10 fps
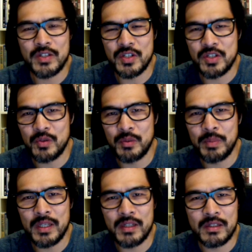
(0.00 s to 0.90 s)
just to
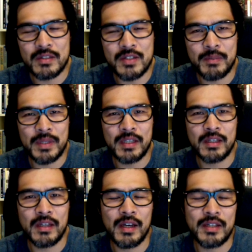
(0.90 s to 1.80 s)
repeat
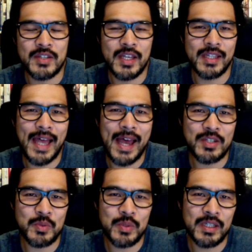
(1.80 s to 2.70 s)
something I said
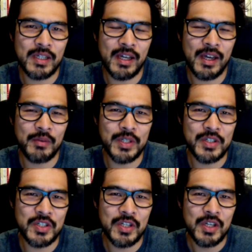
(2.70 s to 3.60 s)
last week, I
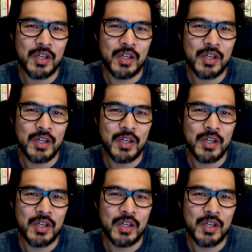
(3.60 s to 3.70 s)
wish